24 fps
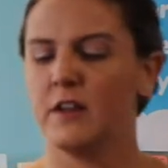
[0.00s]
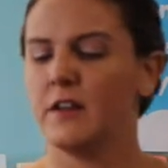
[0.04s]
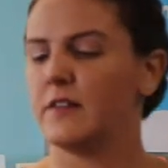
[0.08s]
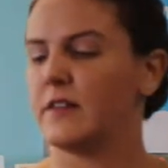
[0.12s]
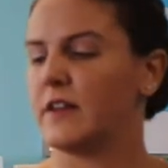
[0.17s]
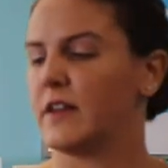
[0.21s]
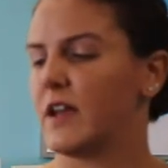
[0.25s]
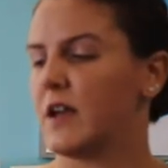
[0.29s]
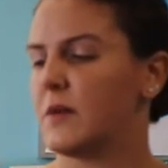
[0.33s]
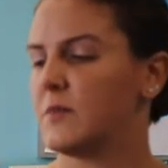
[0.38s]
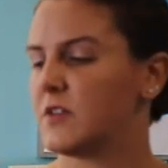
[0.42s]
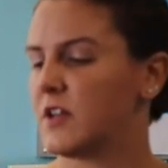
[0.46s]

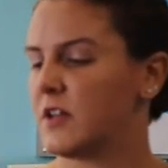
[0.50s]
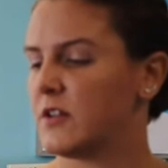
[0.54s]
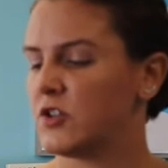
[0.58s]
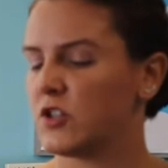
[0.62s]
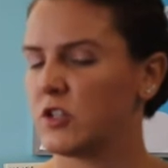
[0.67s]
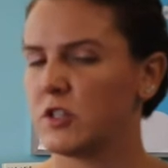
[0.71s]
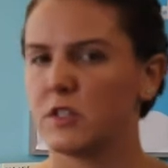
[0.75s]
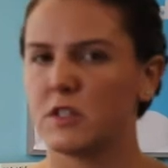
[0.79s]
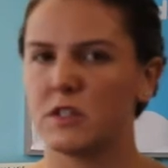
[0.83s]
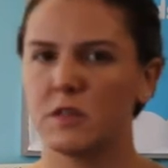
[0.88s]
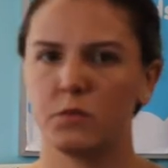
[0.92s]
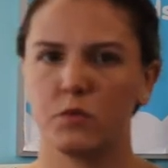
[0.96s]
Like I'm
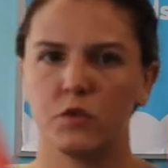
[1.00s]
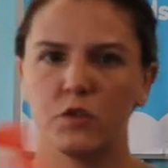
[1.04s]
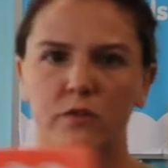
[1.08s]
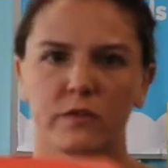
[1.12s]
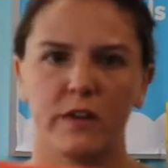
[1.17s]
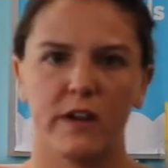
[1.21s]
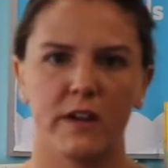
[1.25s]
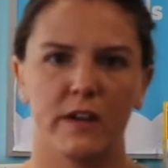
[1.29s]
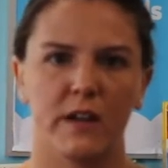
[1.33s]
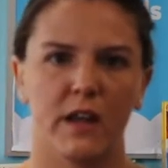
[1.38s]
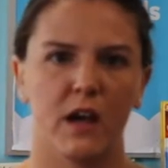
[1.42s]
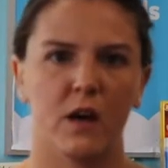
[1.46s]
touching this book
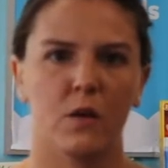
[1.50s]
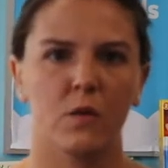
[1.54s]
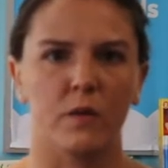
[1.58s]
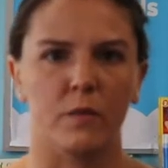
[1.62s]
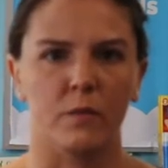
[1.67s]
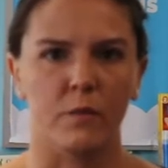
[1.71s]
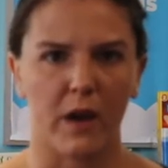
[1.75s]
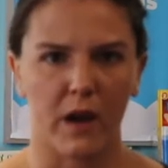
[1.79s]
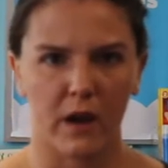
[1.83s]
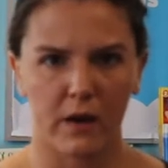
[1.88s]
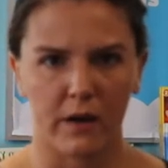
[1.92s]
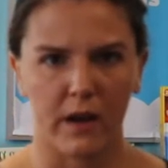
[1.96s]
right now with
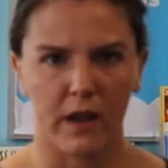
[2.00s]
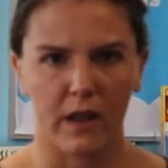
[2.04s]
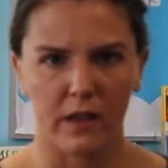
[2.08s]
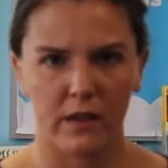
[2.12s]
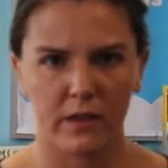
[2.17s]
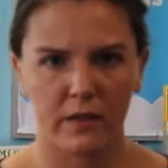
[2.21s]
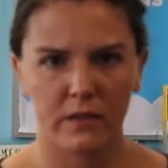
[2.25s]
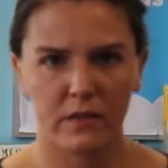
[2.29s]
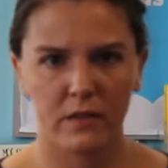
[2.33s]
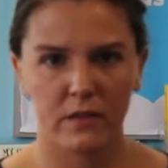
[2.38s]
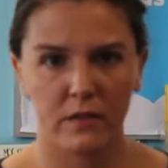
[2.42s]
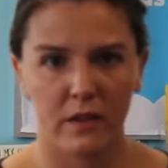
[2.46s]
bare
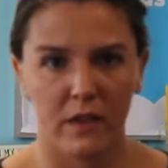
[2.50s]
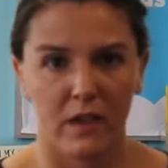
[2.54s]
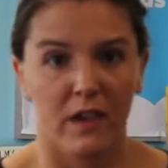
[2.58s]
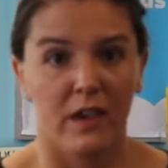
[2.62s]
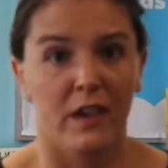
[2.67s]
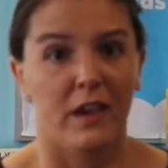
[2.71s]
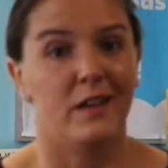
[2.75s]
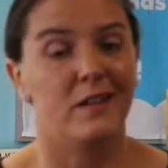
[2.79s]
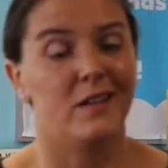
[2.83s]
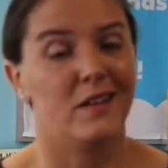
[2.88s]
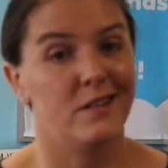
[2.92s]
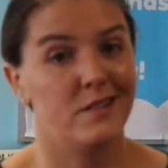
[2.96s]
hands
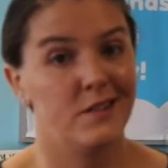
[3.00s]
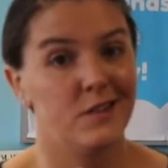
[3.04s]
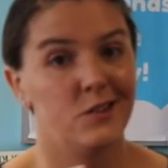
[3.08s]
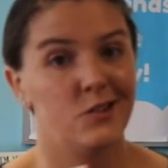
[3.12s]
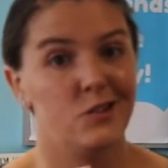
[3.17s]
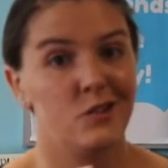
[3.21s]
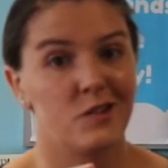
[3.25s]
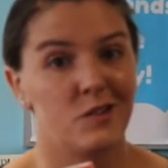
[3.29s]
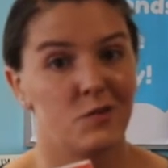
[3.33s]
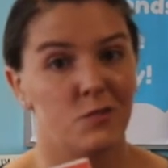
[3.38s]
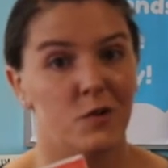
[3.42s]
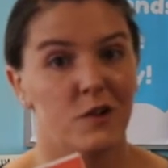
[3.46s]
and I did
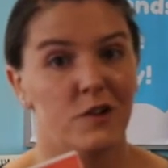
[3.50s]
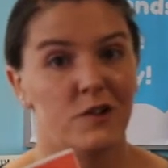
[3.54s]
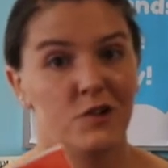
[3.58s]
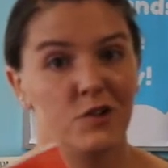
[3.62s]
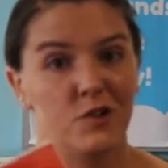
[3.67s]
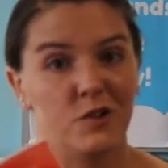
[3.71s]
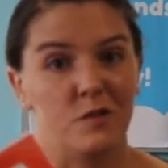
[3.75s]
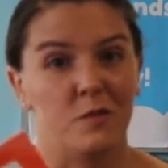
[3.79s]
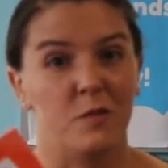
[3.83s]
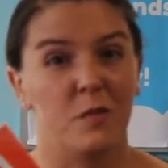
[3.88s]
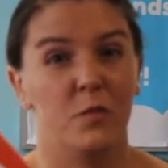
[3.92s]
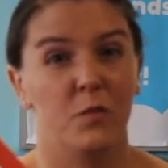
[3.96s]
just wash
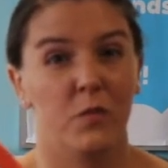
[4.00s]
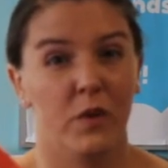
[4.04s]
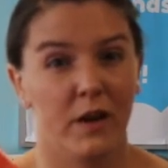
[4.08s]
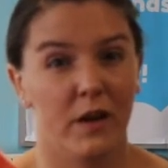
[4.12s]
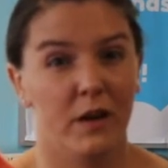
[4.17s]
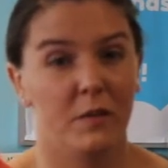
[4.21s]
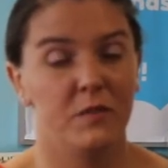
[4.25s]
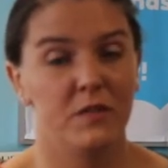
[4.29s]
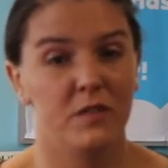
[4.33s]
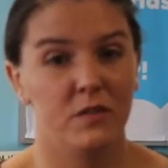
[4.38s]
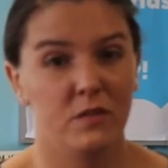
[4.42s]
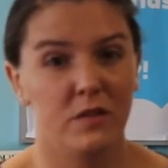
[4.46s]
them, but
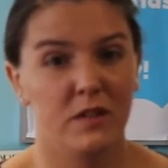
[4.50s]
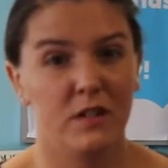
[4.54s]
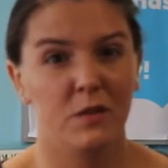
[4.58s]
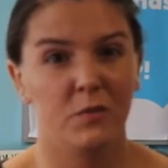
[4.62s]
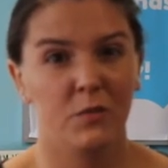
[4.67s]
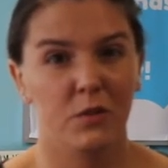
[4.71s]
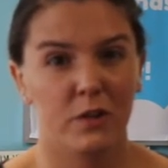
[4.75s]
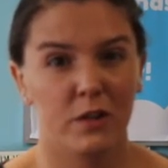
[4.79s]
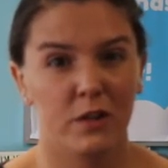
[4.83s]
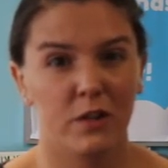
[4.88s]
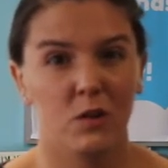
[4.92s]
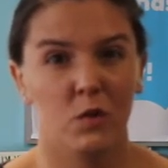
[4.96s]
I'm still going to
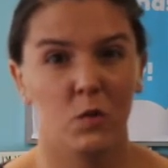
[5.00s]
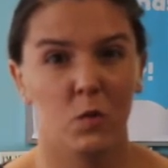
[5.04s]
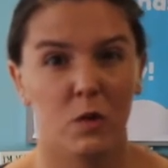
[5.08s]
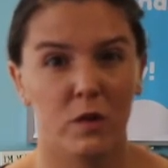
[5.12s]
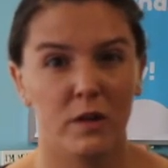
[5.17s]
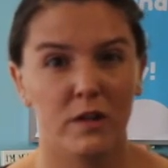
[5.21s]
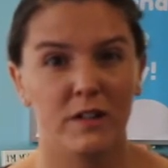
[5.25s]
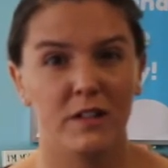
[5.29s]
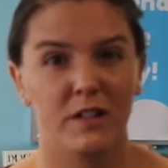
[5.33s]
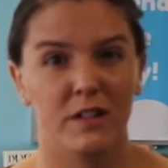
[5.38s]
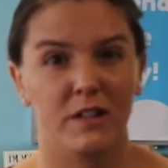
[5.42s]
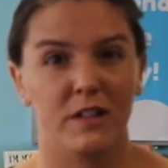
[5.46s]
put it in
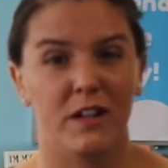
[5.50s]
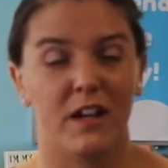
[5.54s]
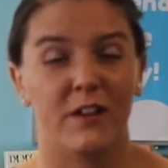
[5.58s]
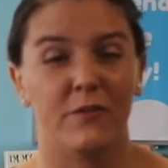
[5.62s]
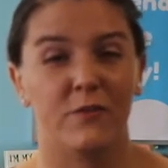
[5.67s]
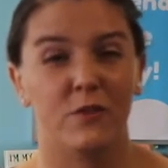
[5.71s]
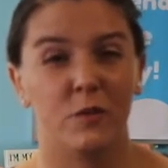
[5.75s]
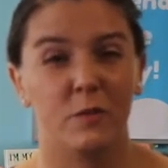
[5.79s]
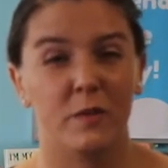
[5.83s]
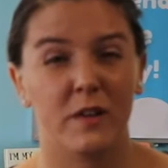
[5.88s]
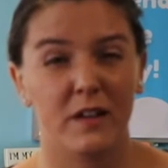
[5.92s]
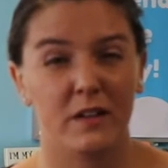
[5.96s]
quarantine
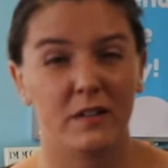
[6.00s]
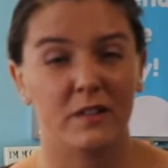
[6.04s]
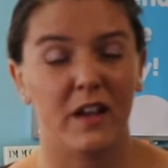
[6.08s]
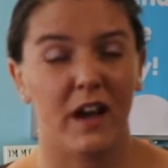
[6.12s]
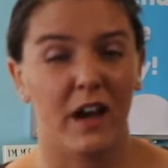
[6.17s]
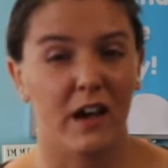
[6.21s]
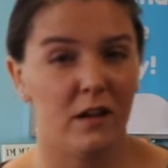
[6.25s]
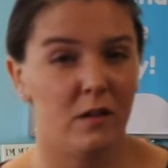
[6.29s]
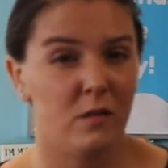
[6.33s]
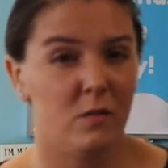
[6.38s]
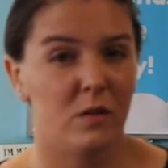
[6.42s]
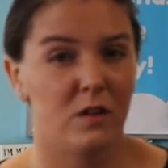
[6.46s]
after because
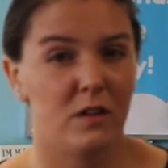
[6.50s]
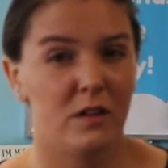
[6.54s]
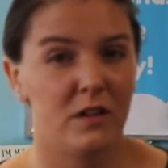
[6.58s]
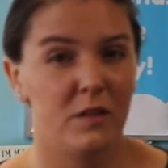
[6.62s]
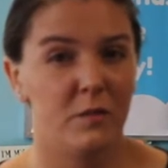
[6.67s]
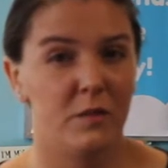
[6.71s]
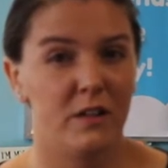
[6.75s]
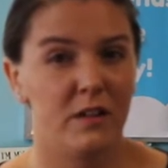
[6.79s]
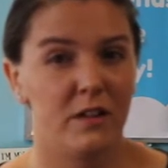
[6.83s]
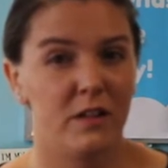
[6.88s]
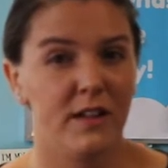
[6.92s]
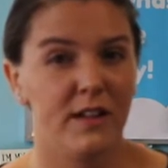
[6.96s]
I don't want
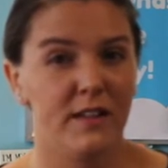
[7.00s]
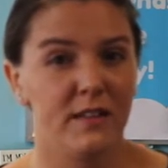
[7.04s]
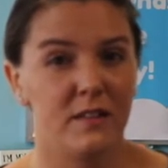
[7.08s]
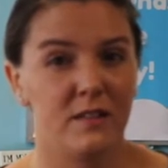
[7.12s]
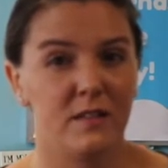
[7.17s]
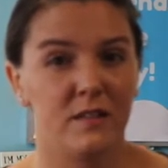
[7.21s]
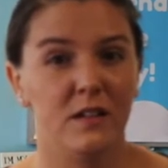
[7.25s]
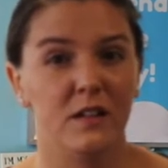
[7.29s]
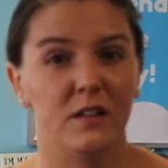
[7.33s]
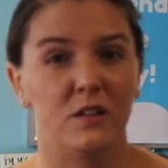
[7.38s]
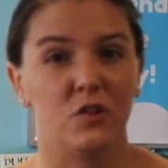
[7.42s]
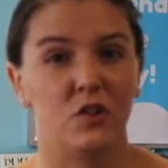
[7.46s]
anybody to get
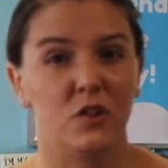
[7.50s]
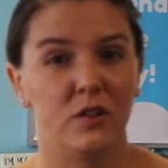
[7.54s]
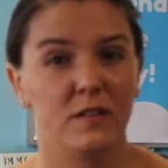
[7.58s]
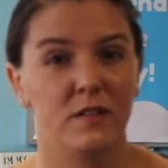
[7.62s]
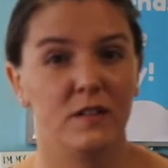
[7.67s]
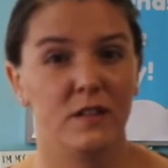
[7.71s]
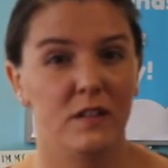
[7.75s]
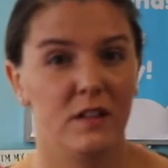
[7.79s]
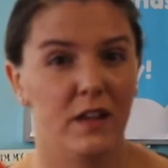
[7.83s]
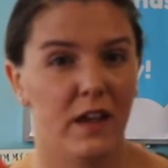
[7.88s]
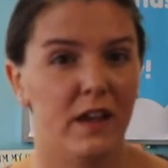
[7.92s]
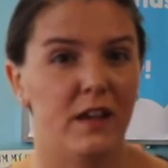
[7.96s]
sick just
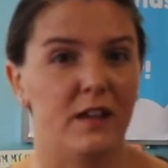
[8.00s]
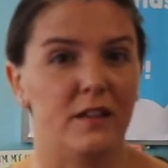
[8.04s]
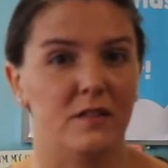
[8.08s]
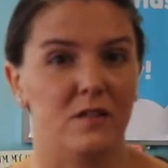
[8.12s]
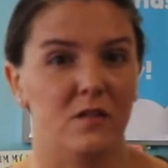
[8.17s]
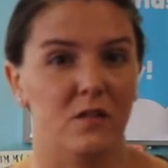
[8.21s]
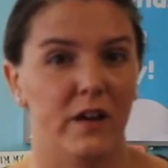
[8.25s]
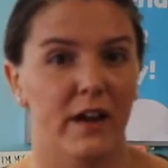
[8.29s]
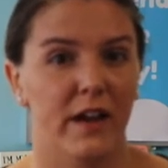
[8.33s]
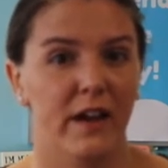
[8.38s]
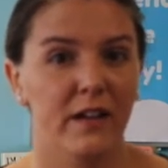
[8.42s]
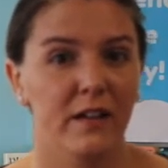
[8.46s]
in case.
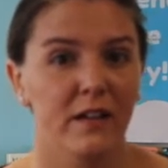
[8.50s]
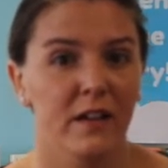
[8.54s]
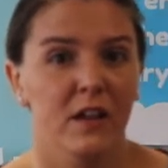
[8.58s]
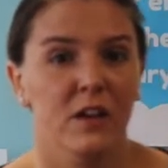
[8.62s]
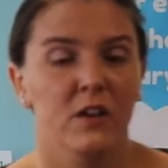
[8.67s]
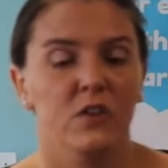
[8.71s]
Okay.